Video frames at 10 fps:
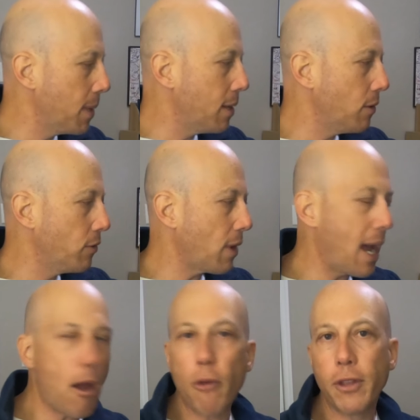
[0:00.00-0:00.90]
because
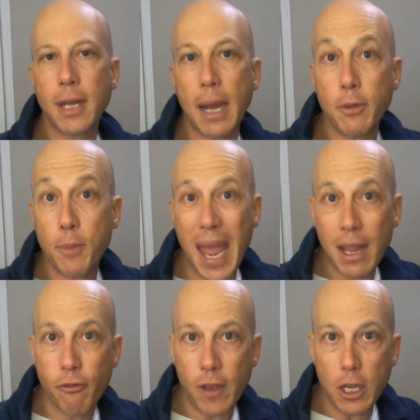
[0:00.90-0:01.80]
I oftentimes
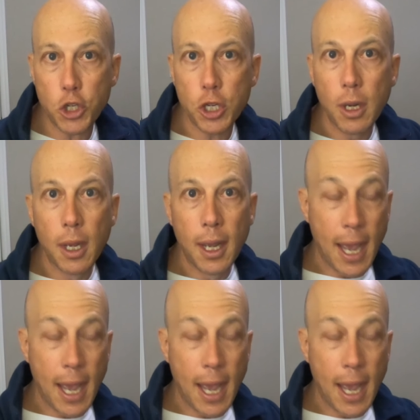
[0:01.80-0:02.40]
bank fish,